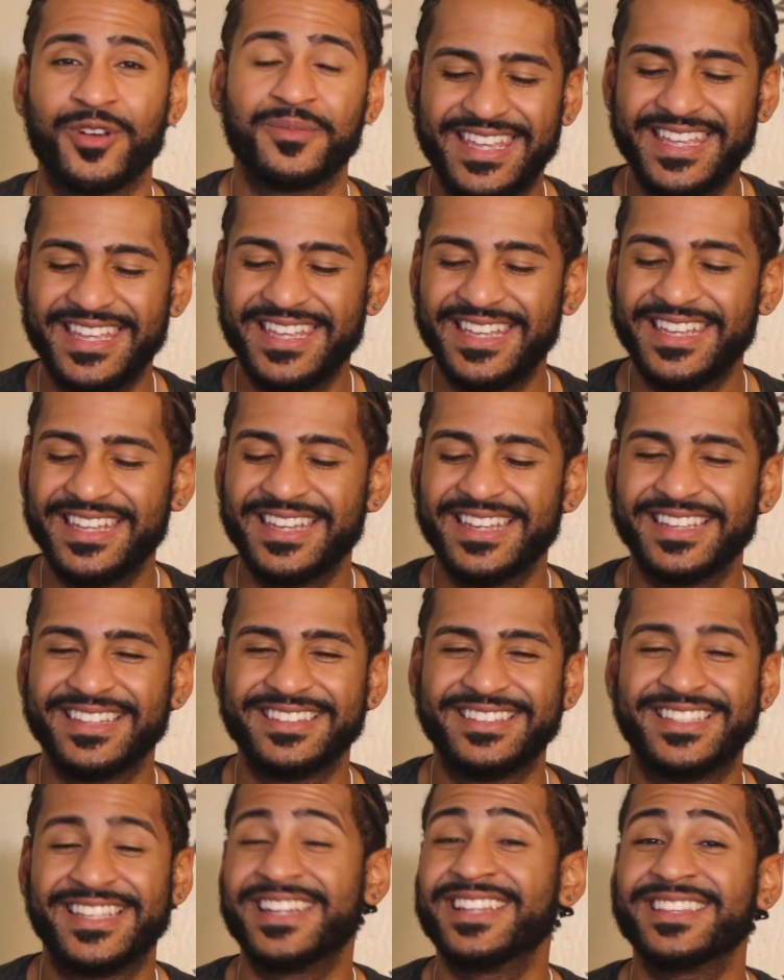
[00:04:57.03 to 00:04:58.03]
He
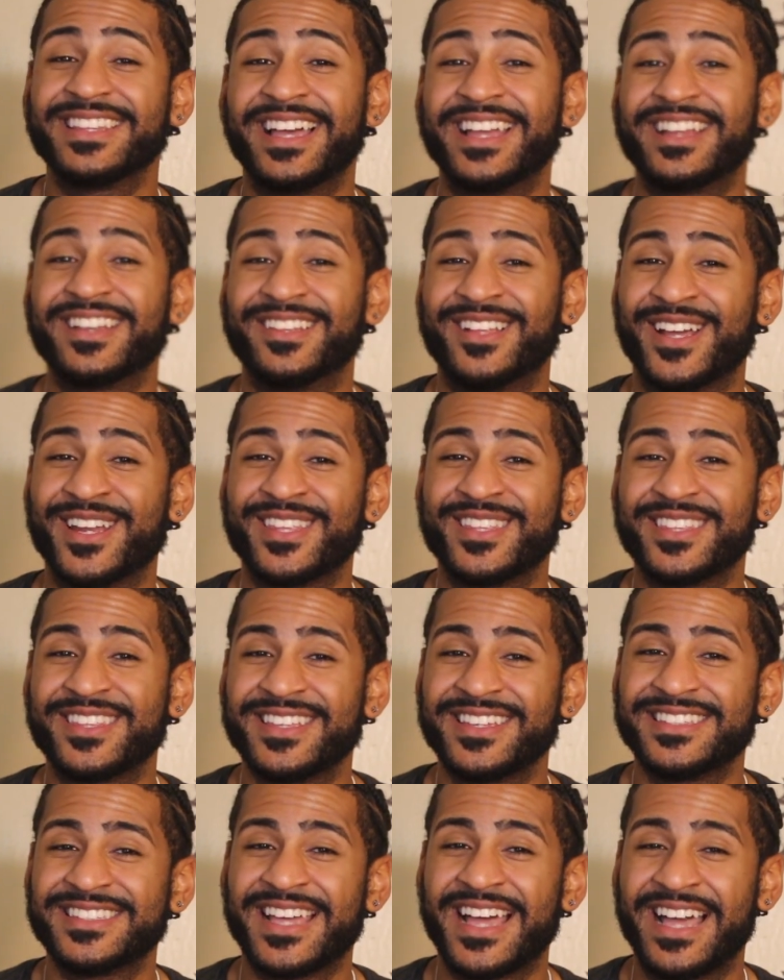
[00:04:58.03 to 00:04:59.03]
didn't like a lot of the
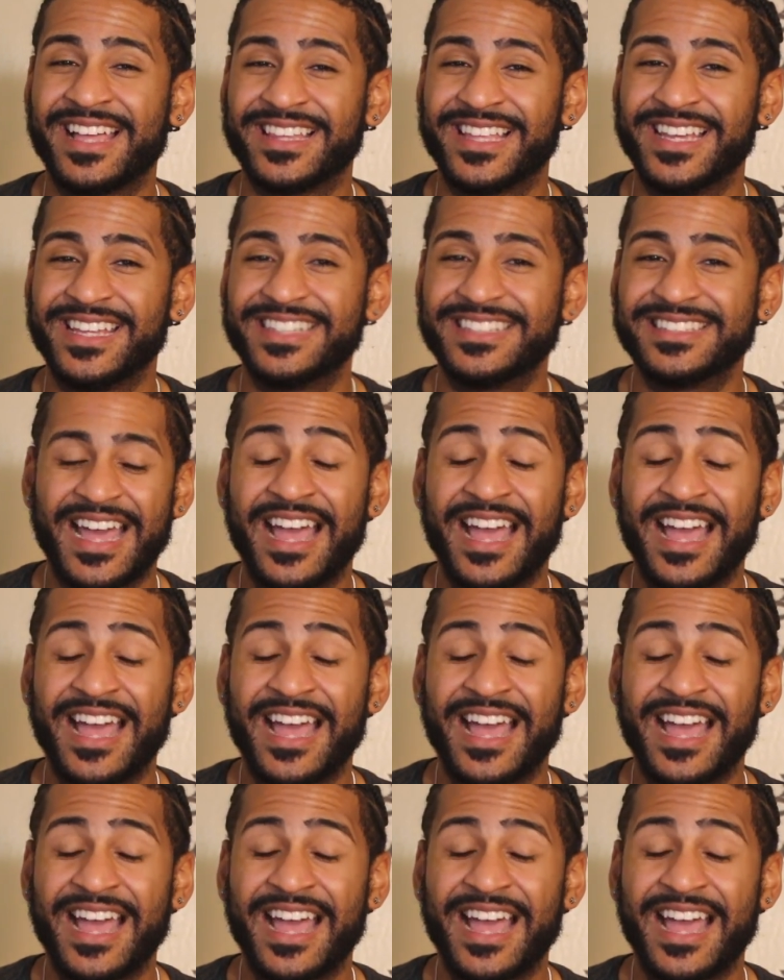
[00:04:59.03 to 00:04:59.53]
things that I liked.